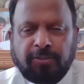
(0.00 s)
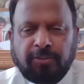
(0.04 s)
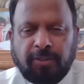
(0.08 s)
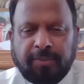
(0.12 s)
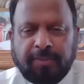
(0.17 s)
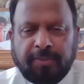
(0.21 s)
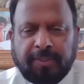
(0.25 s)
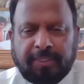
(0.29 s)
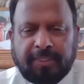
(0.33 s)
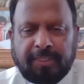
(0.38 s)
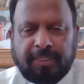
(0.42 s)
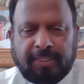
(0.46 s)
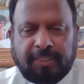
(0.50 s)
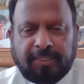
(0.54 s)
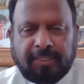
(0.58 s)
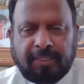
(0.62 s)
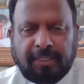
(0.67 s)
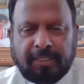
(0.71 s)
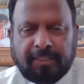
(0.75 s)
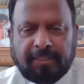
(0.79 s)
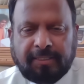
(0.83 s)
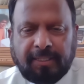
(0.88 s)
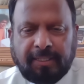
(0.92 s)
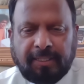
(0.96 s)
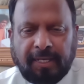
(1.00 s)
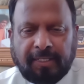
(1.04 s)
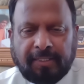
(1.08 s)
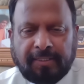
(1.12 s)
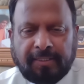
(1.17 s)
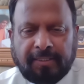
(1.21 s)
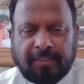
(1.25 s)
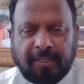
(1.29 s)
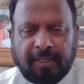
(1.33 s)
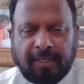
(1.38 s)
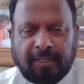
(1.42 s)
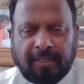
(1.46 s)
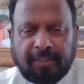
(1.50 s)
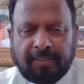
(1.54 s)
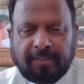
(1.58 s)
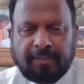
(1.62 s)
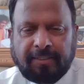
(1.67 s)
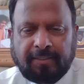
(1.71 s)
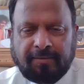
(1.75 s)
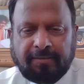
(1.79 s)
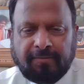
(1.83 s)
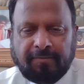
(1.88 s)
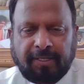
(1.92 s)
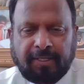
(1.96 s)
Yeah, Swami says that science
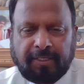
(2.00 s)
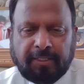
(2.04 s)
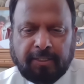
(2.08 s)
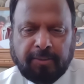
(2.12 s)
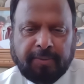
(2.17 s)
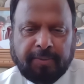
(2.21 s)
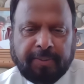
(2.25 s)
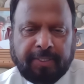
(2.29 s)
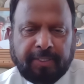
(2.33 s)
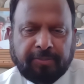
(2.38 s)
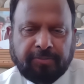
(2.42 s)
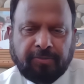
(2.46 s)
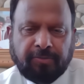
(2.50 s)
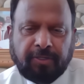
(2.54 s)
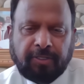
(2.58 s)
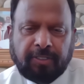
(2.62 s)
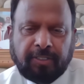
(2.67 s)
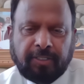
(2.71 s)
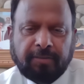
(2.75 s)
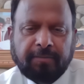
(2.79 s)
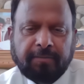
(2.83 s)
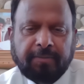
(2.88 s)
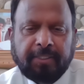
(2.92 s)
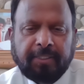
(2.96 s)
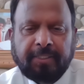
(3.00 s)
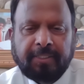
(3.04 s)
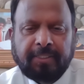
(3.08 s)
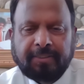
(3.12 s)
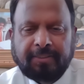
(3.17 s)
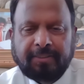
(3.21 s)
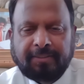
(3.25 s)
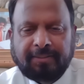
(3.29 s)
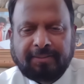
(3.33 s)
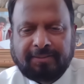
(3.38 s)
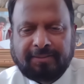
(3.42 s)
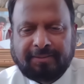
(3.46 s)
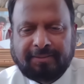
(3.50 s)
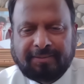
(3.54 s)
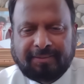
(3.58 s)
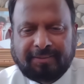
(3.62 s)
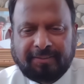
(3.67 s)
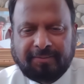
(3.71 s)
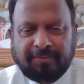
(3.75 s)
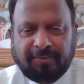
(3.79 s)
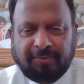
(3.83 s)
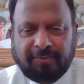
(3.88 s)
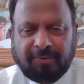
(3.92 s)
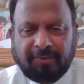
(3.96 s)
ends where spirituality begins.
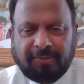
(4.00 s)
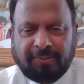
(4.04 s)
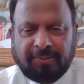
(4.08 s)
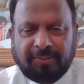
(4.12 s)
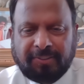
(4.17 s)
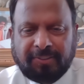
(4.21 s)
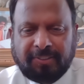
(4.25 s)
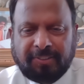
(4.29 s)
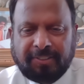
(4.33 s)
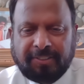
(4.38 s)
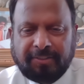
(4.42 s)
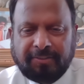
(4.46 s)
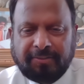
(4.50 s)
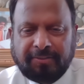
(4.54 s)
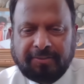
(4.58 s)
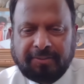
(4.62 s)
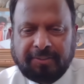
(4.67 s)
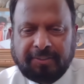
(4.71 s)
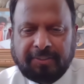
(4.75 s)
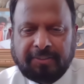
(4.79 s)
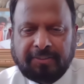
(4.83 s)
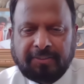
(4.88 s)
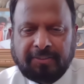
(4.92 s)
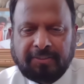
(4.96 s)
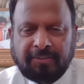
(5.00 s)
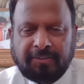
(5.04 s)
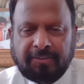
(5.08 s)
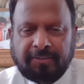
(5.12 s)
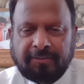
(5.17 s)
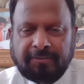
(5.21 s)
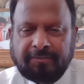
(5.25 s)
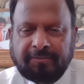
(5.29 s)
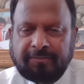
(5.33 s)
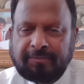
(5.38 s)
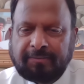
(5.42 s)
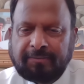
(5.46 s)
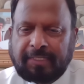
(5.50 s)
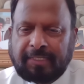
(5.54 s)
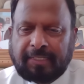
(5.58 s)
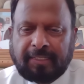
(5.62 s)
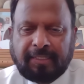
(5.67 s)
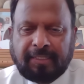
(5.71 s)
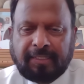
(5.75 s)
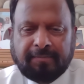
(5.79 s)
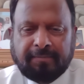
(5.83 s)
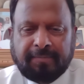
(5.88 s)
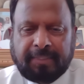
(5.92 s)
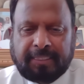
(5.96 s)
Yes. One of those discourses. So,
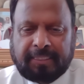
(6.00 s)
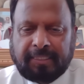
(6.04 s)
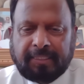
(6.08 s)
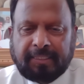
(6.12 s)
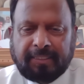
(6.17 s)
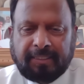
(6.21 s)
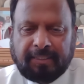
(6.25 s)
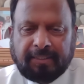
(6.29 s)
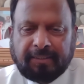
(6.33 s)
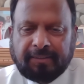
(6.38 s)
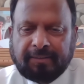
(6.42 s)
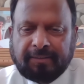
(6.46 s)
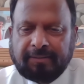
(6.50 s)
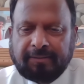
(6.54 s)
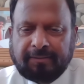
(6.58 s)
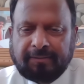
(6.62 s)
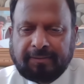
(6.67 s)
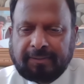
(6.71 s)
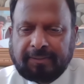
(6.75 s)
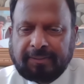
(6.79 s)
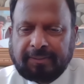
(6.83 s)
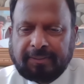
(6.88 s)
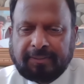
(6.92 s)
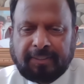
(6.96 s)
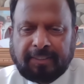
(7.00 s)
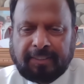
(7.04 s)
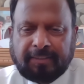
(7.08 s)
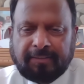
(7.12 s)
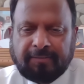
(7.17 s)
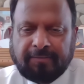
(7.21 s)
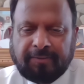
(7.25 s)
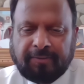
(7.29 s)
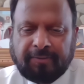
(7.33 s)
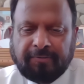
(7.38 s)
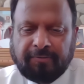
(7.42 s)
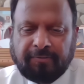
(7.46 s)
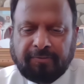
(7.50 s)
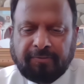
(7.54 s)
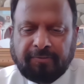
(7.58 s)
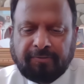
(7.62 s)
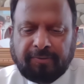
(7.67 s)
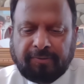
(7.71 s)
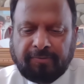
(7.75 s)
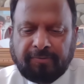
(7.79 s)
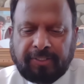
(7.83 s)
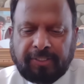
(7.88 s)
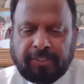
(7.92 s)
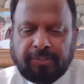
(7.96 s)
but you know,
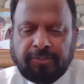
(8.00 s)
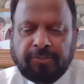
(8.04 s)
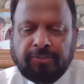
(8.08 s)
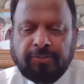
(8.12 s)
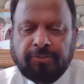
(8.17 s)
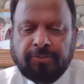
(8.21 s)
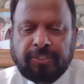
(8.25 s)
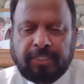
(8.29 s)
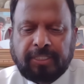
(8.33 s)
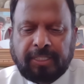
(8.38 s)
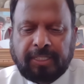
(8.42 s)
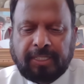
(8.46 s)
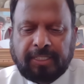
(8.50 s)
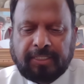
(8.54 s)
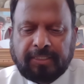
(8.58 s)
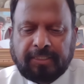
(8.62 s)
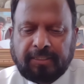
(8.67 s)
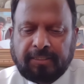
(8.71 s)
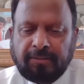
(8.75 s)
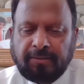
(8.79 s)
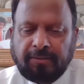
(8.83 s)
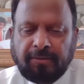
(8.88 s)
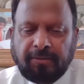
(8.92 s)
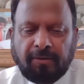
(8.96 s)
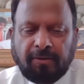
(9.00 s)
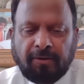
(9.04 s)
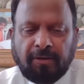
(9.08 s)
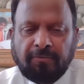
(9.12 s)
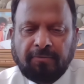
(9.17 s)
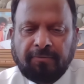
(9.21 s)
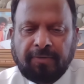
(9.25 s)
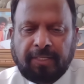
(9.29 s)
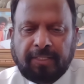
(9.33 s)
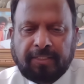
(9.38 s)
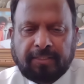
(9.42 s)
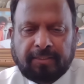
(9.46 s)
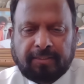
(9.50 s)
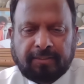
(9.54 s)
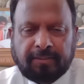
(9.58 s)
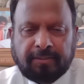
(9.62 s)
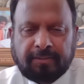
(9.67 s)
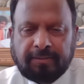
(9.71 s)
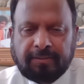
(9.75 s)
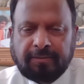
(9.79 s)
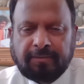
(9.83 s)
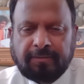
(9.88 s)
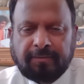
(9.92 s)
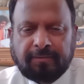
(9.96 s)
when you do science, you're
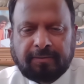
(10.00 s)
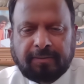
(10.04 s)
always